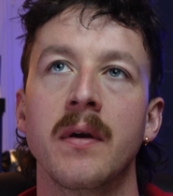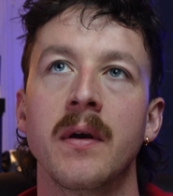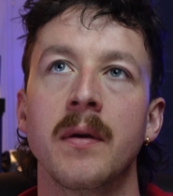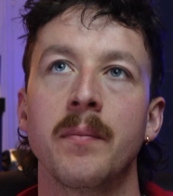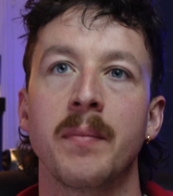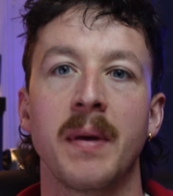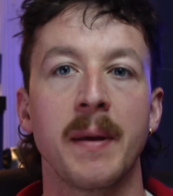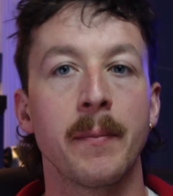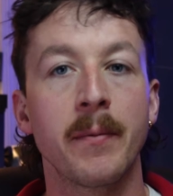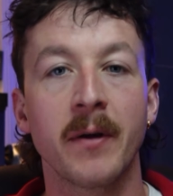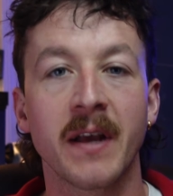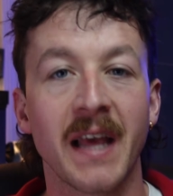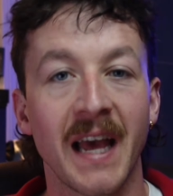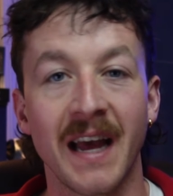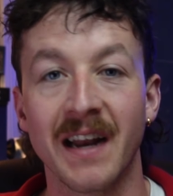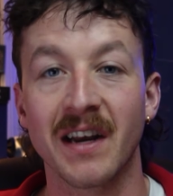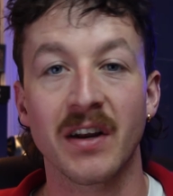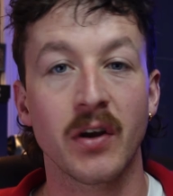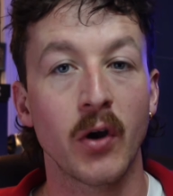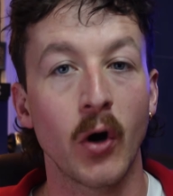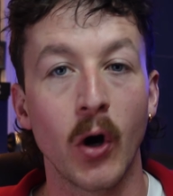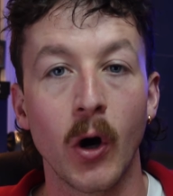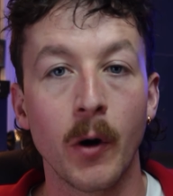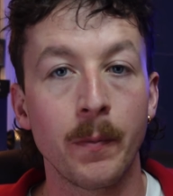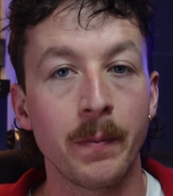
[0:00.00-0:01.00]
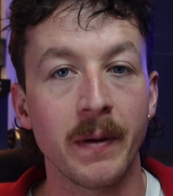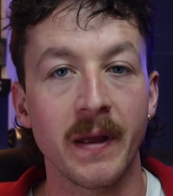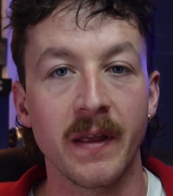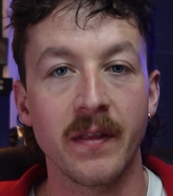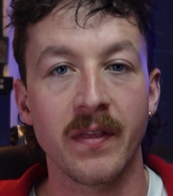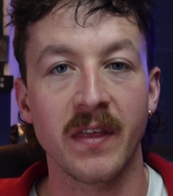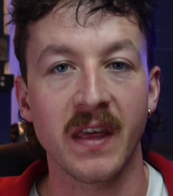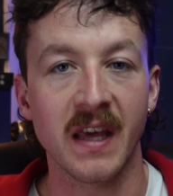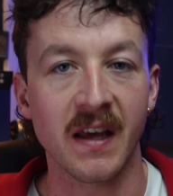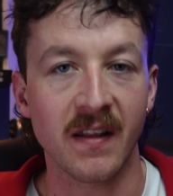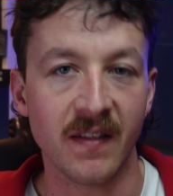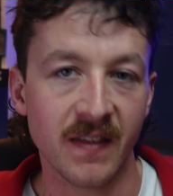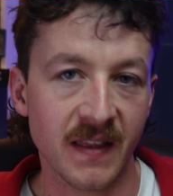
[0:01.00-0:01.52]
people can't copy
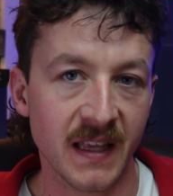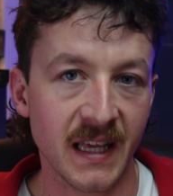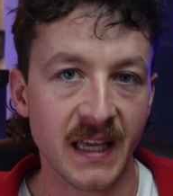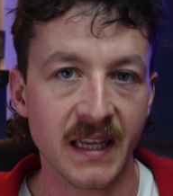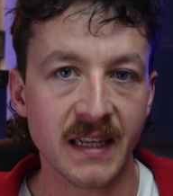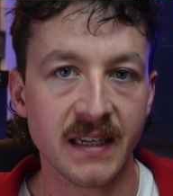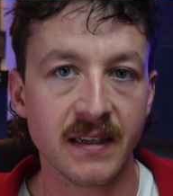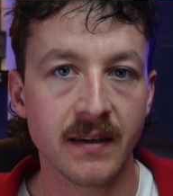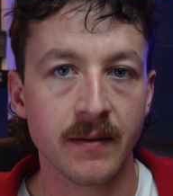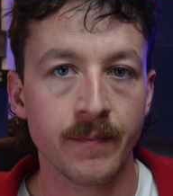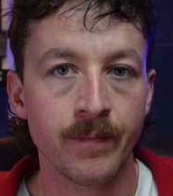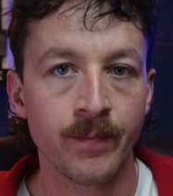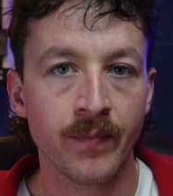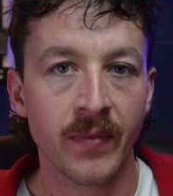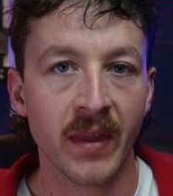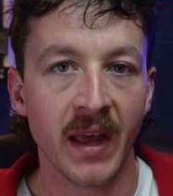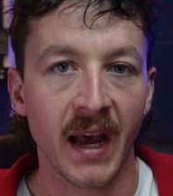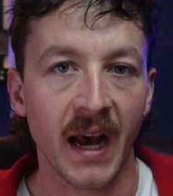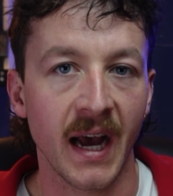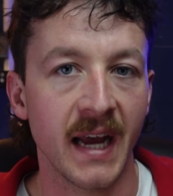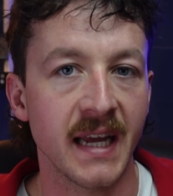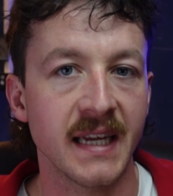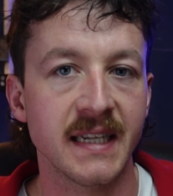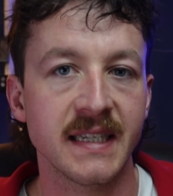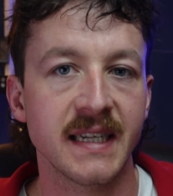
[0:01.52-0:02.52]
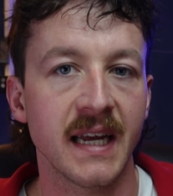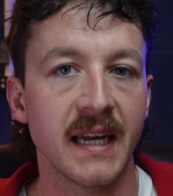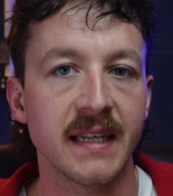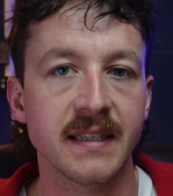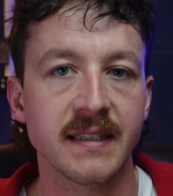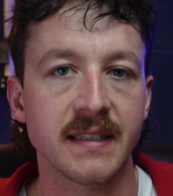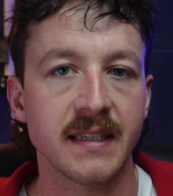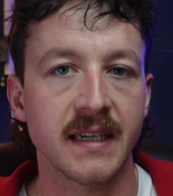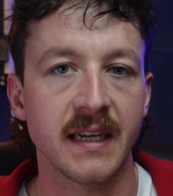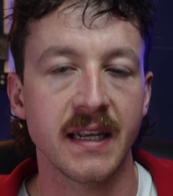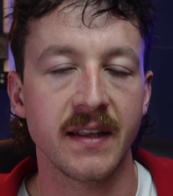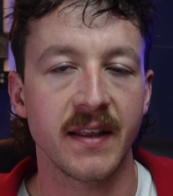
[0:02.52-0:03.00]
the elite high intensity.